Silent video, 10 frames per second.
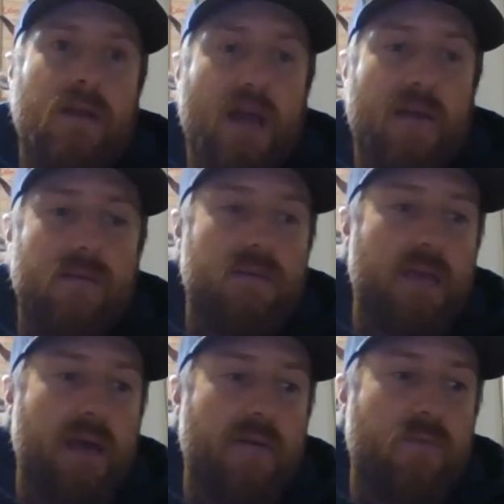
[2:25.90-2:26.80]
I
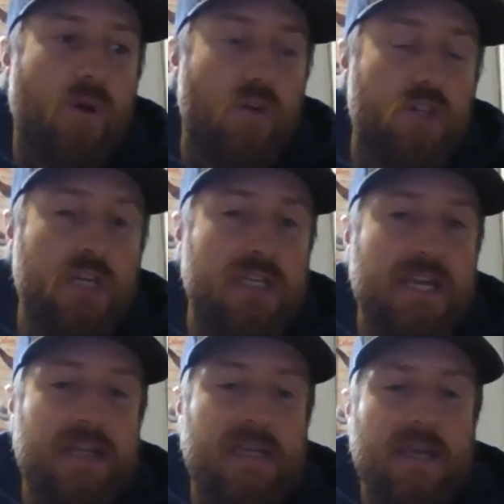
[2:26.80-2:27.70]
yeah well she
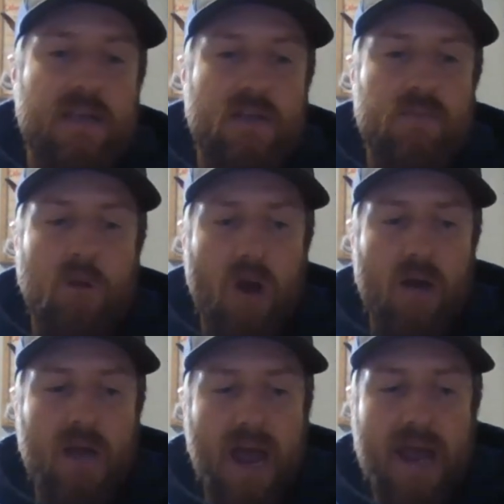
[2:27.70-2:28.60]
did get
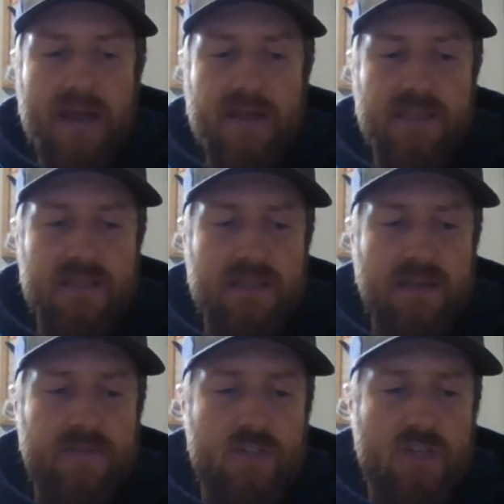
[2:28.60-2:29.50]
bronchitis and
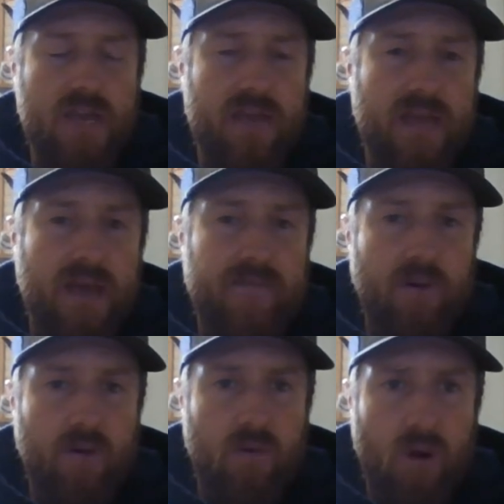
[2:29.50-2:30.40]
stuff, and she had that
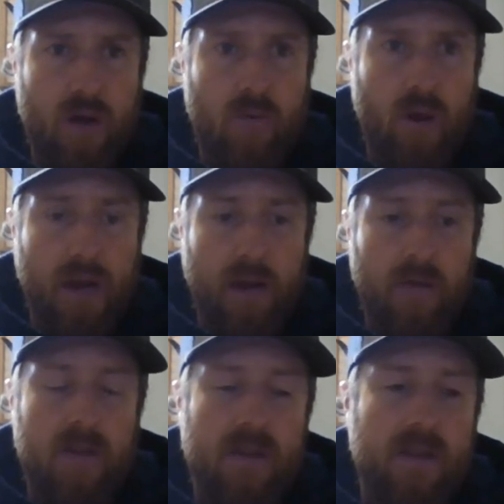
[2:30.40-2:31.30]
for quite a
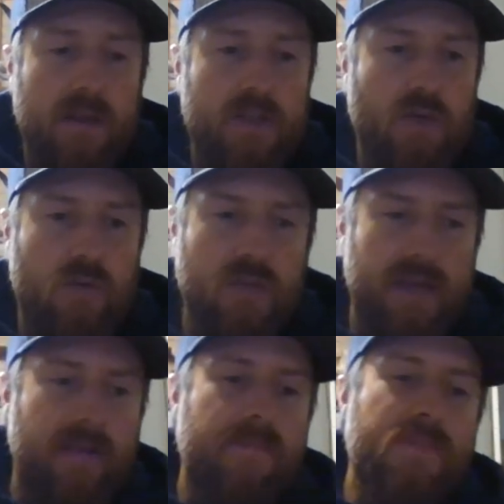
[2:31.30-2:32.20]
while. So it was
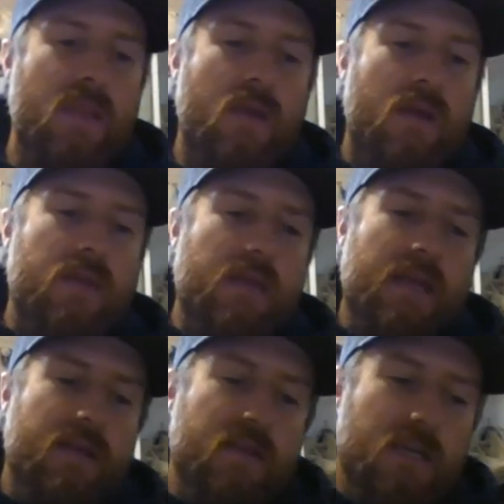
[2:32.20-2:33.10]
like the
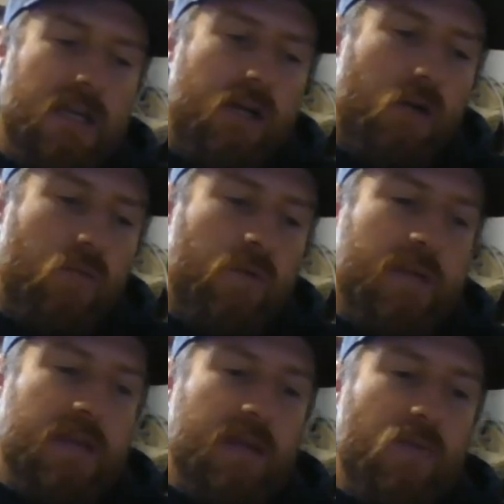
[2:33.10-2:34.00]
end of the year,
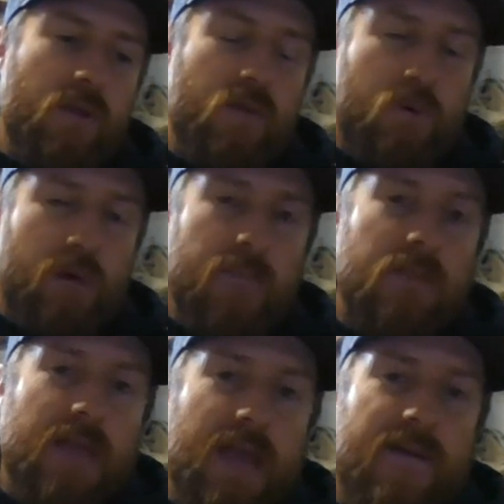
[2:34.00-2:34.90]
we were
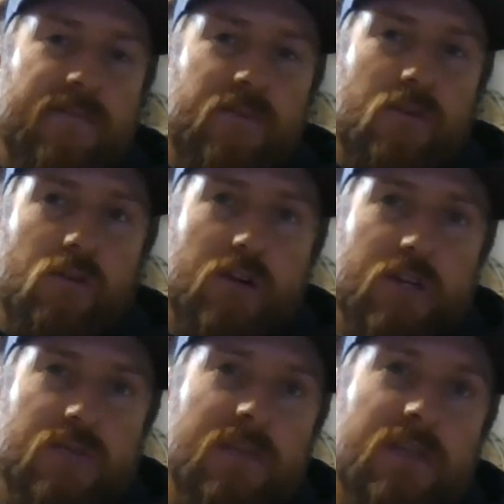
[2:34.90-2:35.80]
able to have
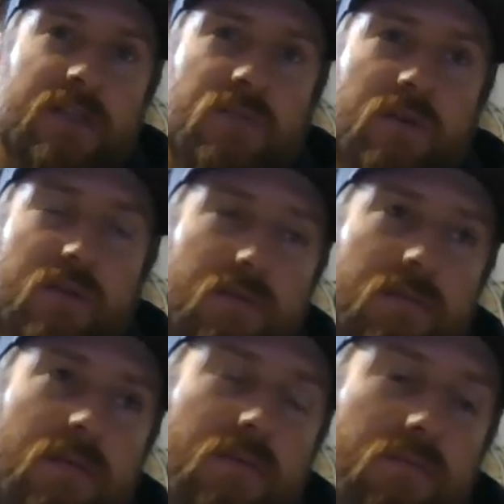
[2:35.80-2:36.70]
Christmas with
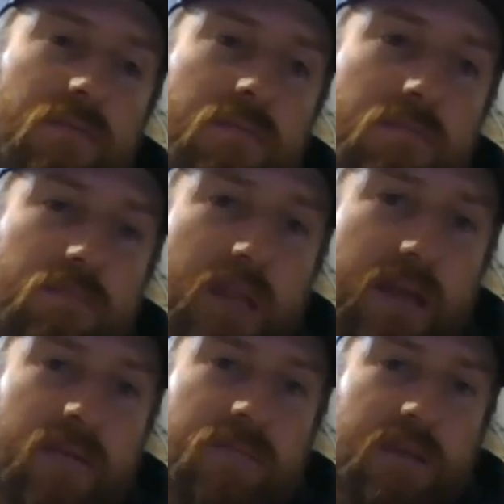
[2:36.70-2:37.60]

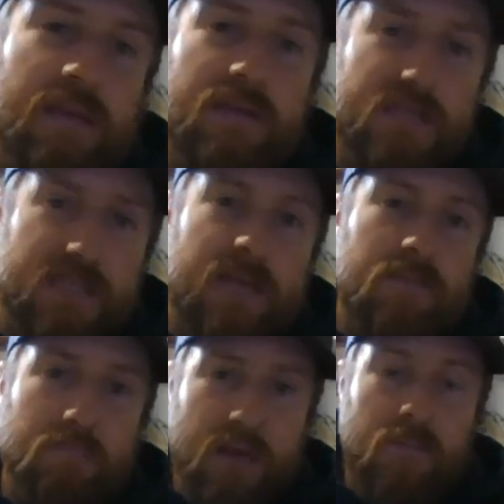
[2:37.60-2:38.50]
like being sick
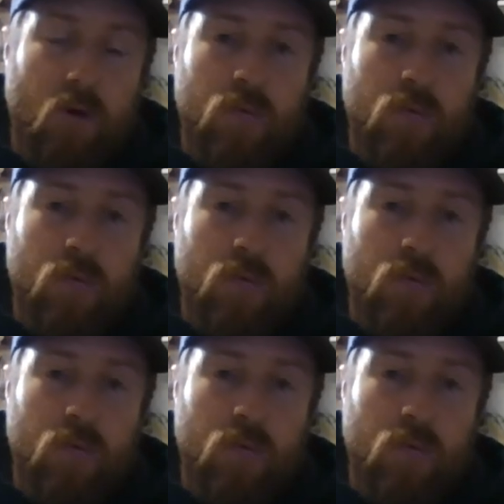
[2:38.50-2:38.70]
minimal.